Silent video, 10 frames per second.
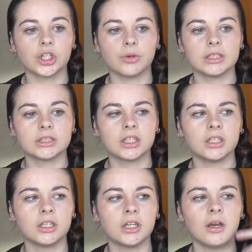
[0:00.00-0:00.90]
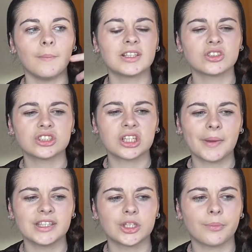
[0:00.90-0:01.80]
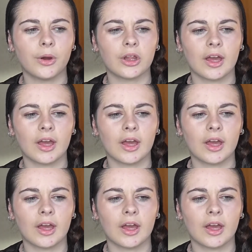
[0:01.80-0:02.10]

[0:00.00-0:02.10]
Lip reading: do it, but it also depends on your body.